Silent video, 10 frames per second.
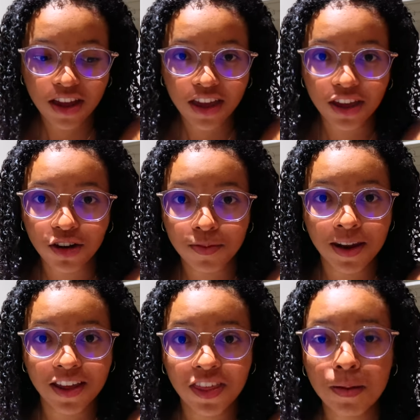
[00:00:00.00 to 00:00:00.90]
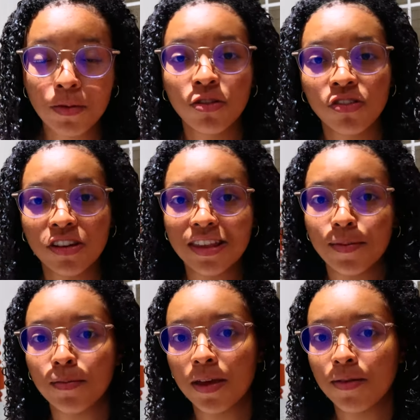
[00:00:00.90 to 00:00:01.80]
and go to bed. I think my brother's going to sleep
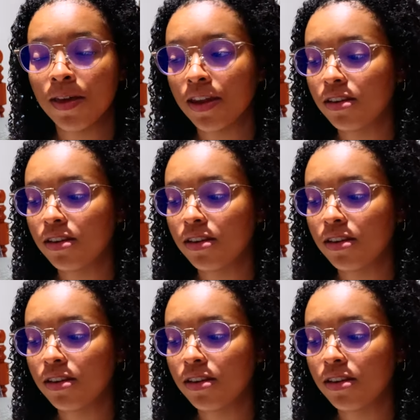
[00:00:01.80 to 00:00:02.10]
in my bed